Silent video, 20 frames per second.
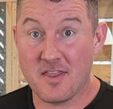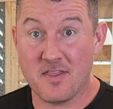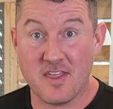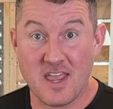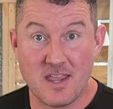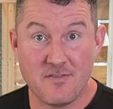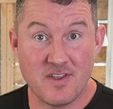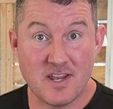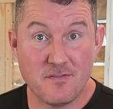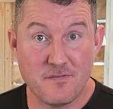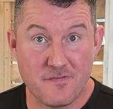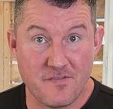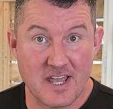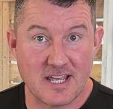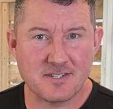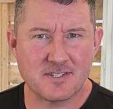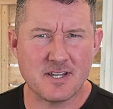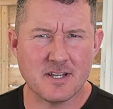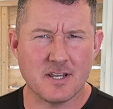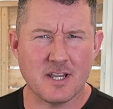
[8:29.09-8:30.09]
They've
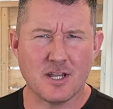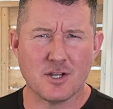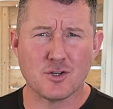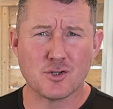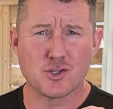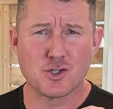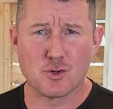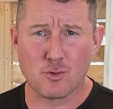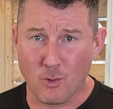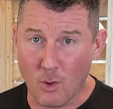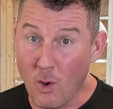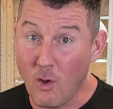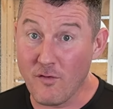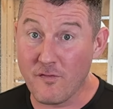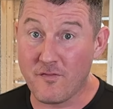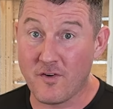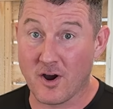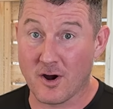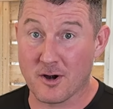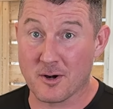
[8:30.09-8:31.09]
invested in troll
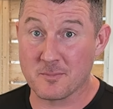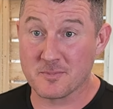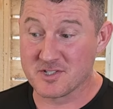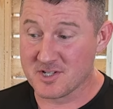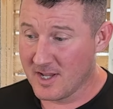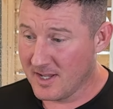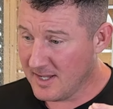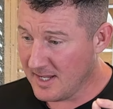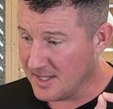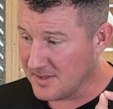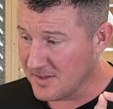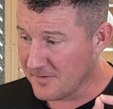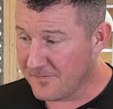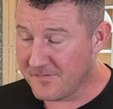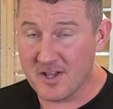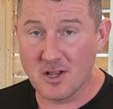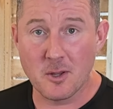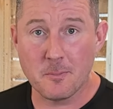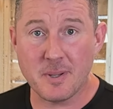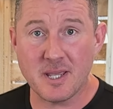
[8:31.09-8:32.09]
farms in the
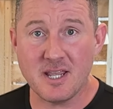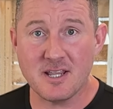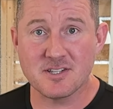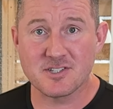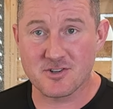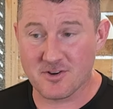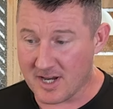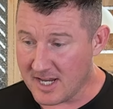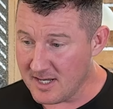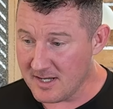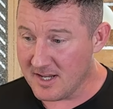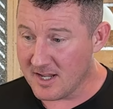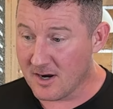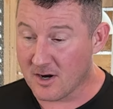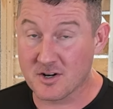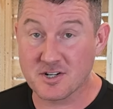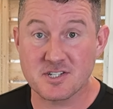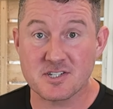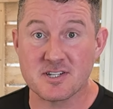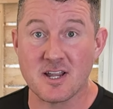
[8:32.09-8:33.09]
Philippines or India
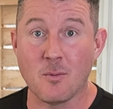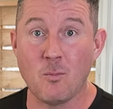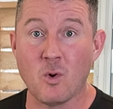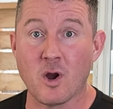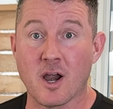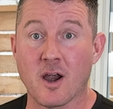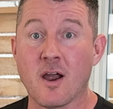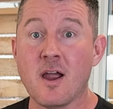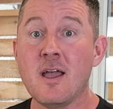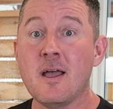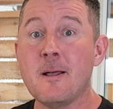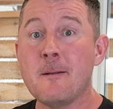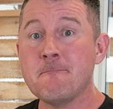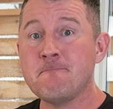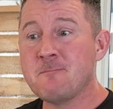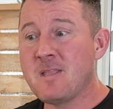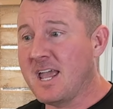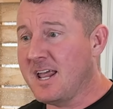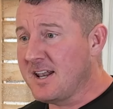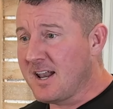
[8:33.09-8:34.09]
or somewhere.
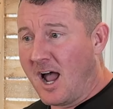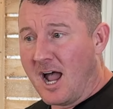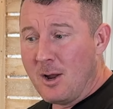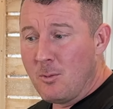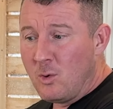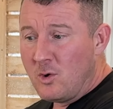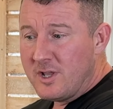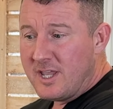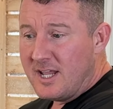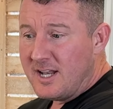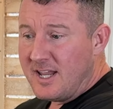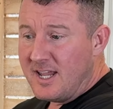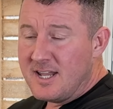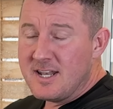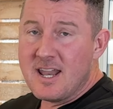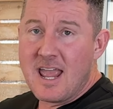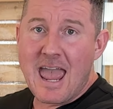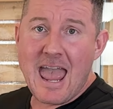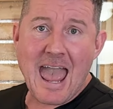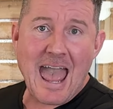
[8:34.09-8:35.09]
And I will get
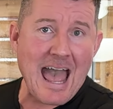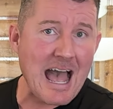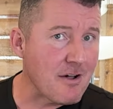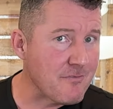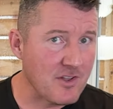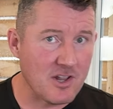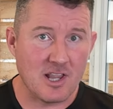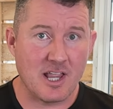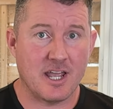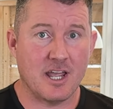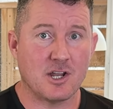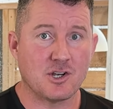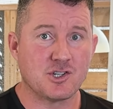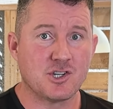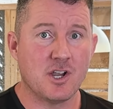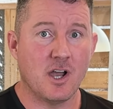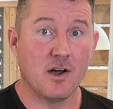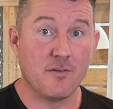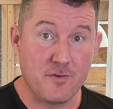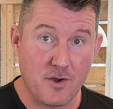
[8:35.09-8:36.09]
an avalanche
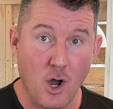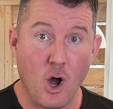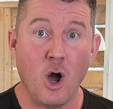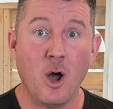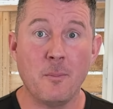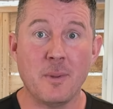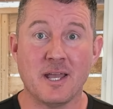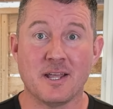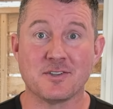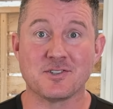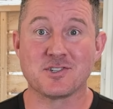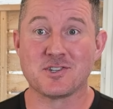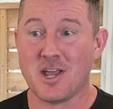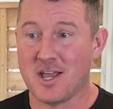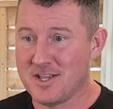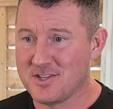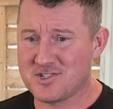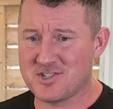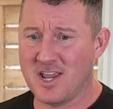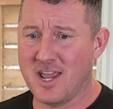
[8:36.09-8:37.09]
of comments
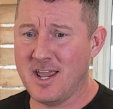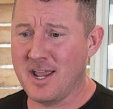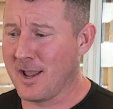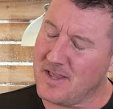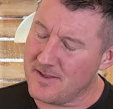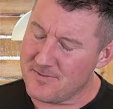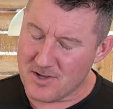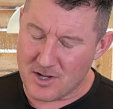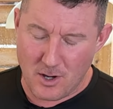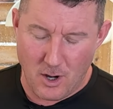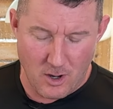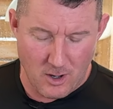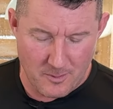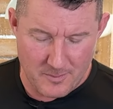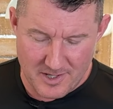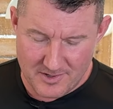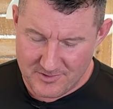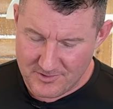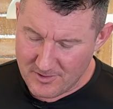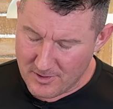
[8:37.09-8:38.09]
saying the
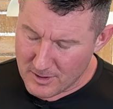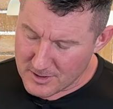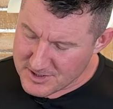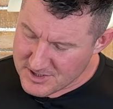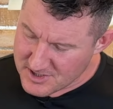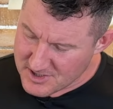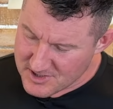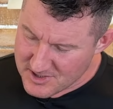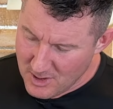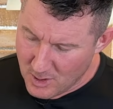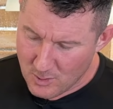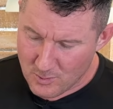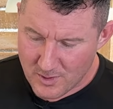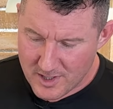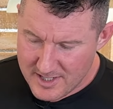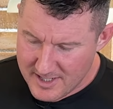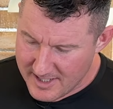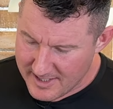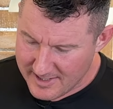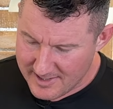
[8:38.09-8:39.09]
comments are so
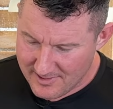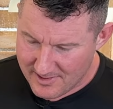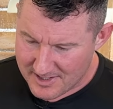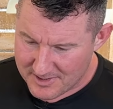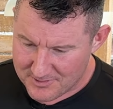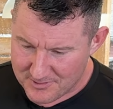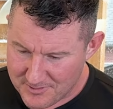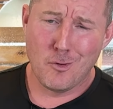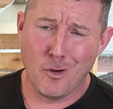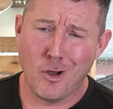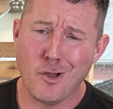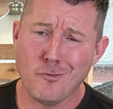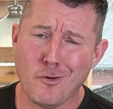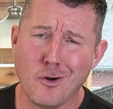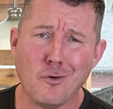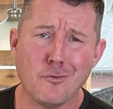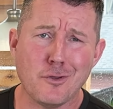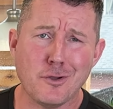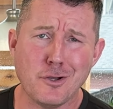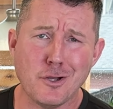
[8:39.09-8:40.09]
ridiculous. I've
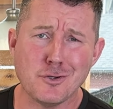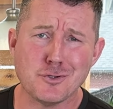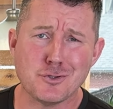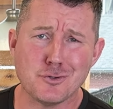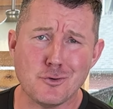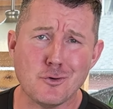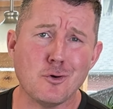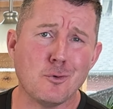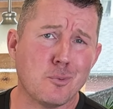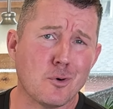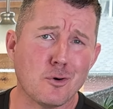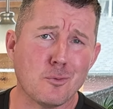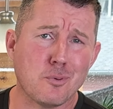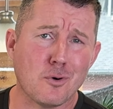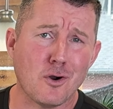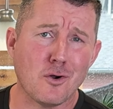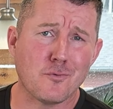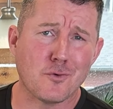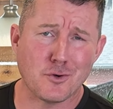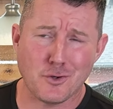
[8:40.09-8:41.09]
owned the Ninja Dual Brew
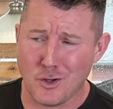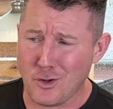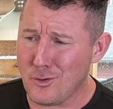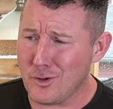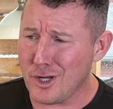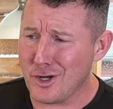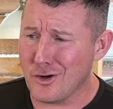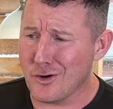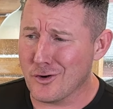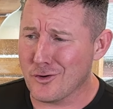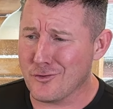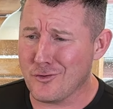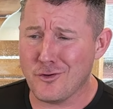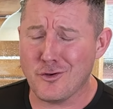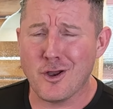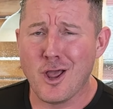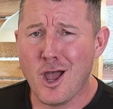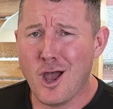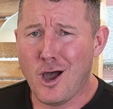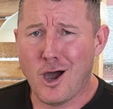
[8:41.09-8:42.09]
Pro for 2 years and
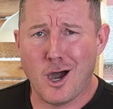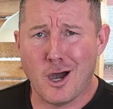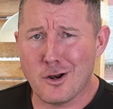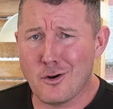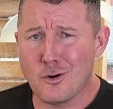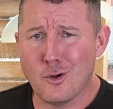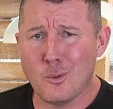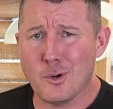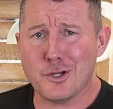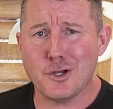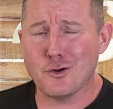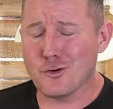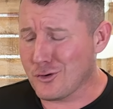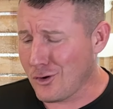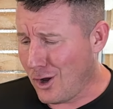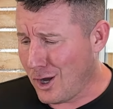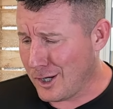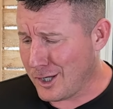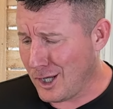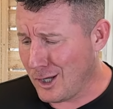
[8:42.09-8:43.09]
I don't know what you're
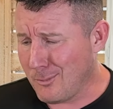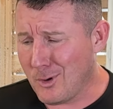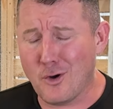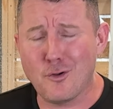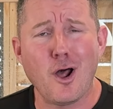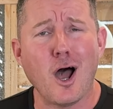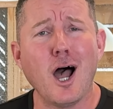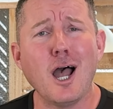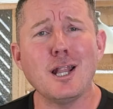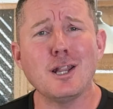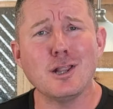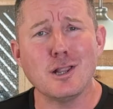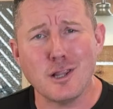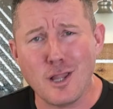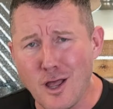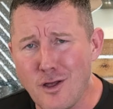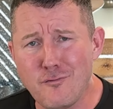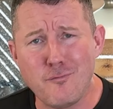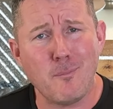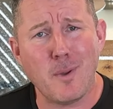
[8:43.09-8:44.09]
talking about. I
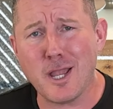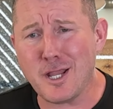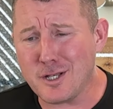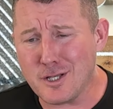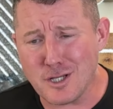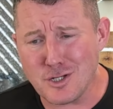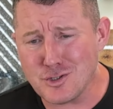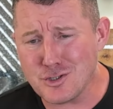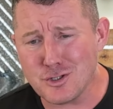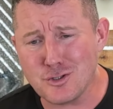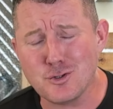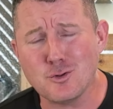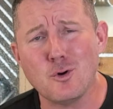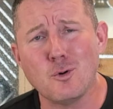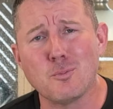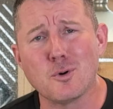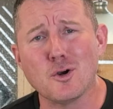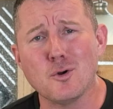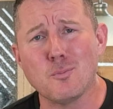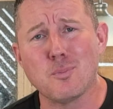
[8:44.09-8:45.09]
love my Ninja Dual
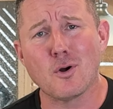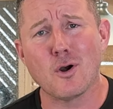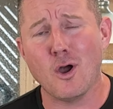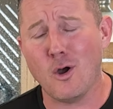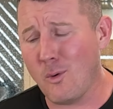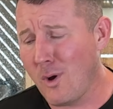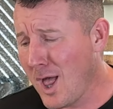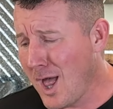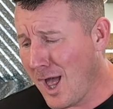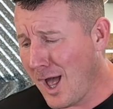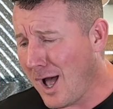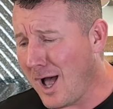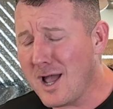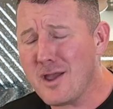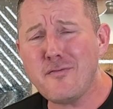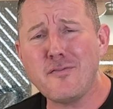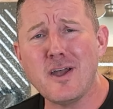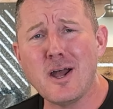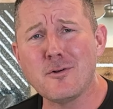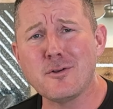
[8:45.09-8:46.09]
Brew Pro. I
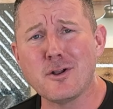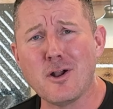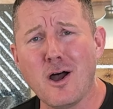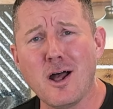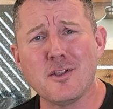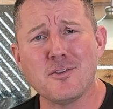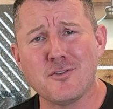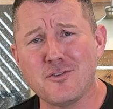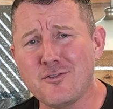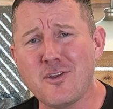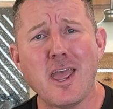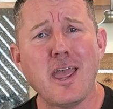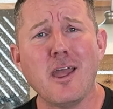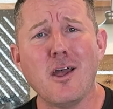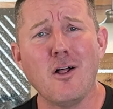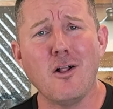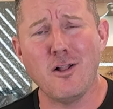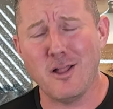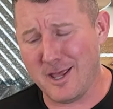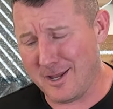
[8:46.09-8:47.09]
found it on
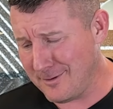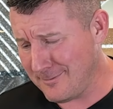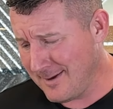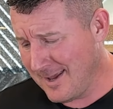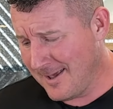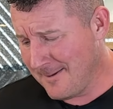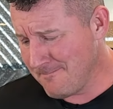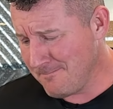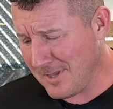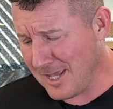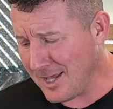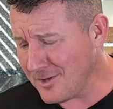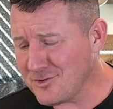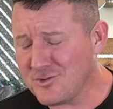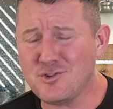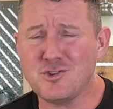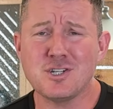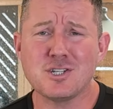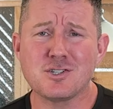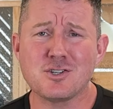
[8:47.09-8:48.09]
sale and it's
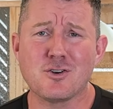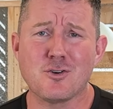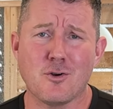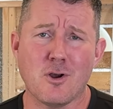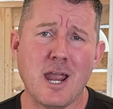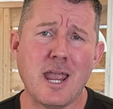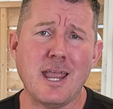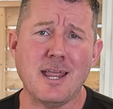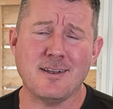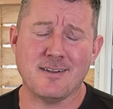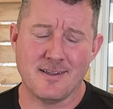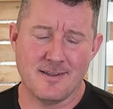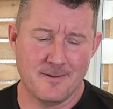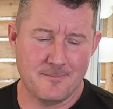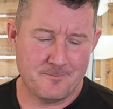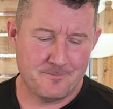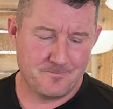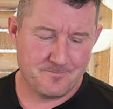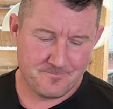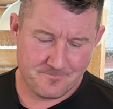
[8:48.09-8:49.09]
just great.
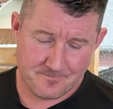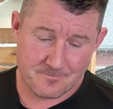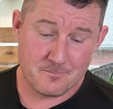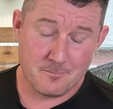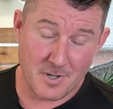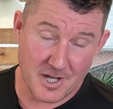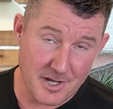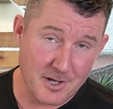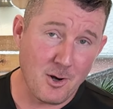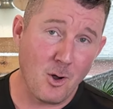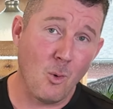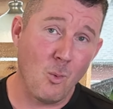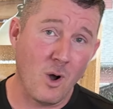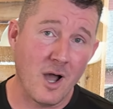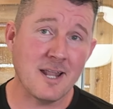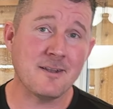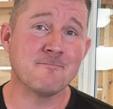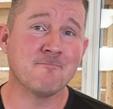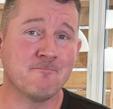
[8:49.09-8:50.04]
But you know what?